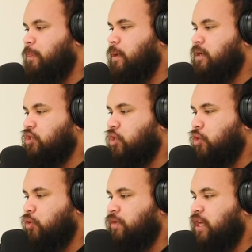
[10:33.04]

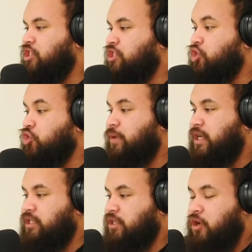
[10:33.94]
So that's just you being
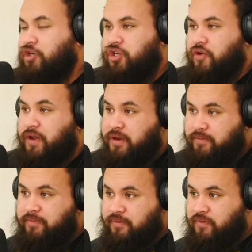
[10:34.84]
as a coach knowing
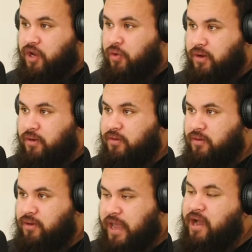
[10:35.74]

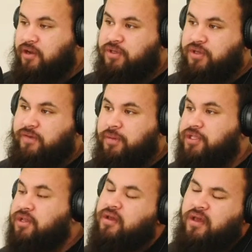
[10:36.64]
how to prescribe it.
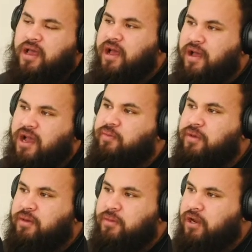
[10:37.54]
Because
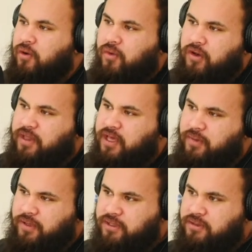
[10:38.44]
RP might not work for that person.